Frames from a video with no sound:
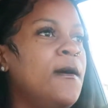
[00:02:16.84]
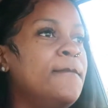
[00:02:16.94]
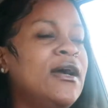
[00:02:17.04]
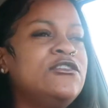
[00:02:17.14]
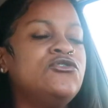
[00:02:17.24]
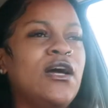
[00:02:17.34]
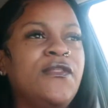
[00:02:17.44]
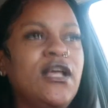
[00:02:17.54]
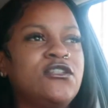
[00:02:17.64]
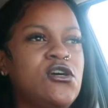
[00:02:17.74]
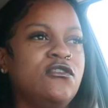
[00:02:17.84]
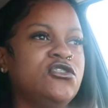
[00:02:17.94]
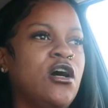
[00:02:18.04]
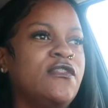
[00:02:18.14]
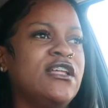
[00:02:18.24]
Mind you, I think I told
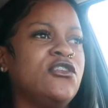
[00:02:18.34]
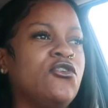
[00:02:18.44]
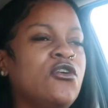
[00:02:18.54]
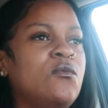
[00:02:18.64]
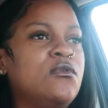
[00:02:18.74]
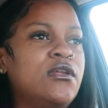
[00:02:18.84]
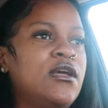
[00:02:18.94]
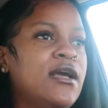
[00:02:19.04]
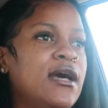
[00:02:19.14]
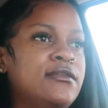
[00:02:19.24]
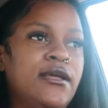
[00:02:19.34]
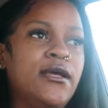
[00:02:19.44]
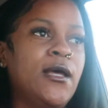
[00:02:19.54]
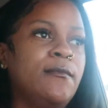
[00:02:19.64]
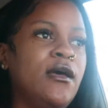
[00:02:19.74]
y'all that the girl wanted a
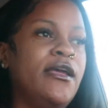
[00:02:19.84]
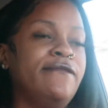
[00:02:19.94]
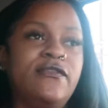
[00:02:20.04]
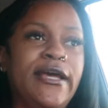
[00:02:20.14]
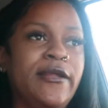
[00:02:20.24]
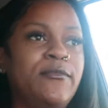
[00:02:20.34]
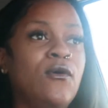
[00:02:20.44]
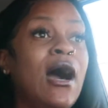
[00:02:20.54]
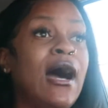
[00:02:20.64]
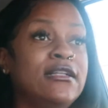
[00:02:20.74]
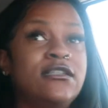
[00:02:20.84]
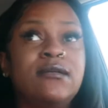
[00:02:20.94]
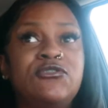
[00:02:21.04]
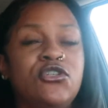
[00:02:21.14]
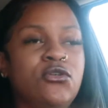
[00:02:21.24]
goddamn inflatable hot
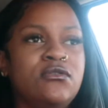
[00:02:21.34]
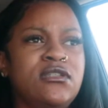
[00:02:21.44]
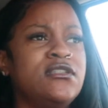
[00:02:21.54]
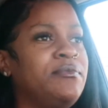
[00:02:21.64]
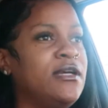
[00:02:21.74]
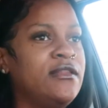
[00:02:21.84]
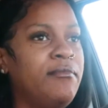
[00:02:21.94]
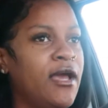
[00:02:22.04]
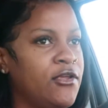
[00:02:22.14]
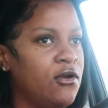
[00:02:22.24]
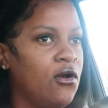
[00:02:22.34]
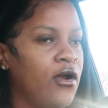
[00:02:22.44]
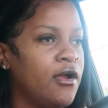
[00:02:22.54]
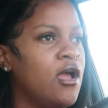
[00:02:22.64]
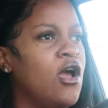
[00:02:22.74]
tub jacuzzi to put in the
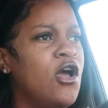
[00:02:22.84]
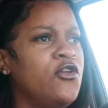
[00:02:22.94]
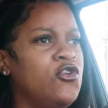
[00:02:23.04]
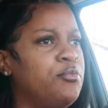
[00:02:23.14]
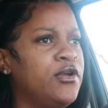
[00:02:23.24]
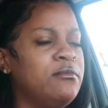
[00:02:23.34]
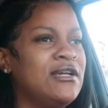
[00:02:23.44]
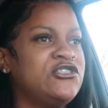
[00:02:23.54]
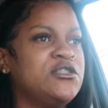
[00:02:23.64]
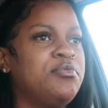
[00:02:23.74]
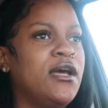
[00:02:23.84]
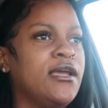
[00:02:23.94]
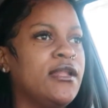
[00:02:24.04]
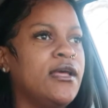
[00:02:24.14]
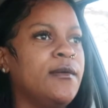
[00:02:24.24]
backyard. You pretty much just plug
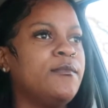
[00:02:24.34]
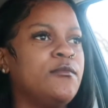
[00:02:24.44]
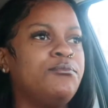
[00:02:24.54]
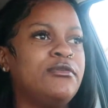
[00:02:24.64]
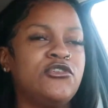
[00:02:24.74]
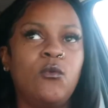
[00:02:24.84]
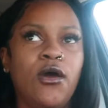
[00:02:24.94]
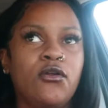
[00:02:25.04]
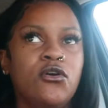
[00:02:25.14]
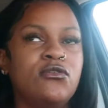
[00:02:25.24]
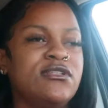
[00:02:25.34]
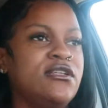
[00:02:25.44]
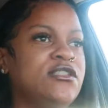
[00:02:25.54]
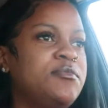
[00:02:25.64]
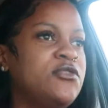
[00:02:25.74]
it up, put your water hose in
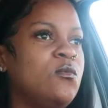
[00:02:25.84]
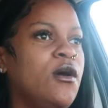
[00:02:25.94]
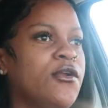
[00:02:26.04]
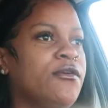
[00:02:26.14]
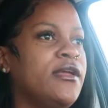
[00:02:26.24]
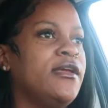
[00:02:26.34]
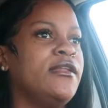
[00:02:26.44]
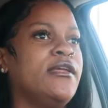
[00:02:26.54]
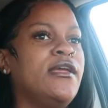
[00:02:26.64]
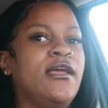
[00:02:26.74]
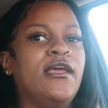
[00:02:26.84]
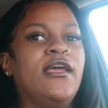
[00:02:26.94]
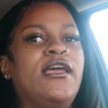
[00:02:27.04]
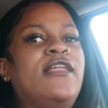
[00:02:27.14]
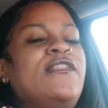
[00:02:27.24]
it to put the water in,
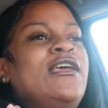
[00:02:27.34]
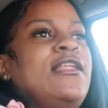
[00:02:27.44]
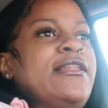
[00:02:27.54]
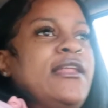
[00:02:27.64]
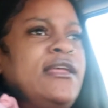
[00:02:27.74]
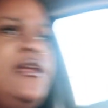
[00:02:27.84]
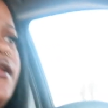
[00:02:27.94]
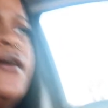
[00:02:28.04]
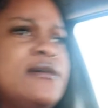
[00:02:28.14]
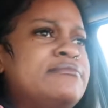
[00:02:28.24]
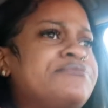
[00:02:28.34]
and then let it heat up.